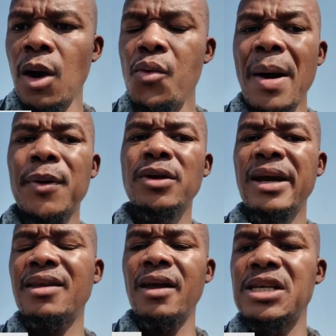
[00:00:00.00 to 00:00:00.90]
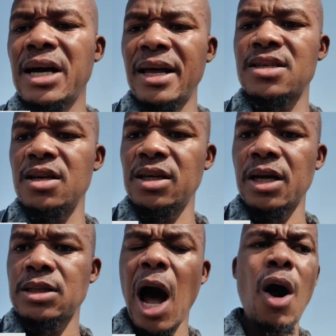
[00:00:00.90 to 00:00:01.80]
We are protecting each other's
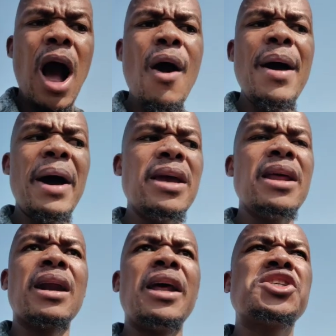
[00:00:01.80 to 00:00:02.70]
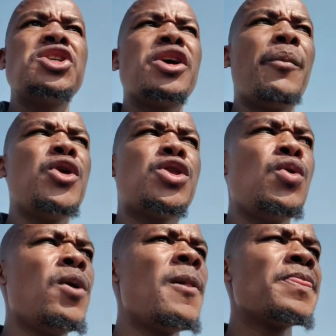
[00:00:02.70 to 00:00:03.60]
interest. How, how am I in a relationship with
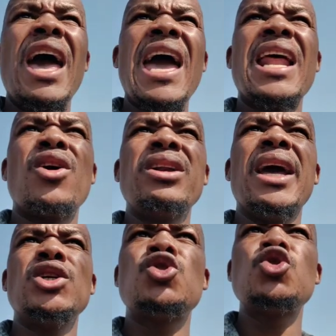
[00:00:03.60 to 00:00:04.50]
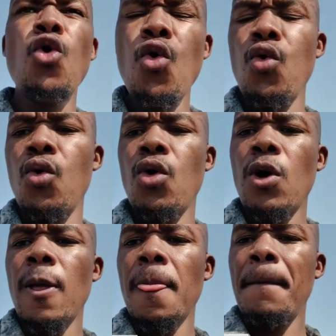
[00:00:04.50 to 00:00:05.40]
you and I don't get to
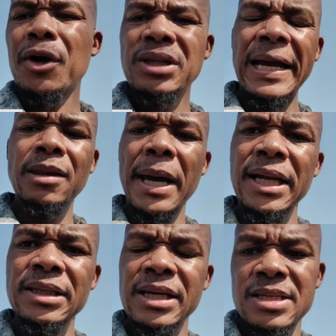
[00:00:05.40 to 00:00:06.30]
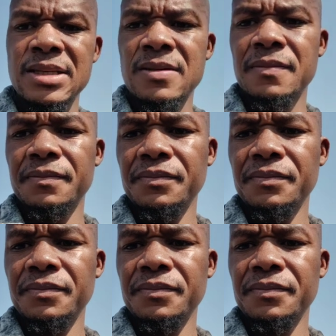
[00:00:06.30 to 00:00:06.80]
protect my interests?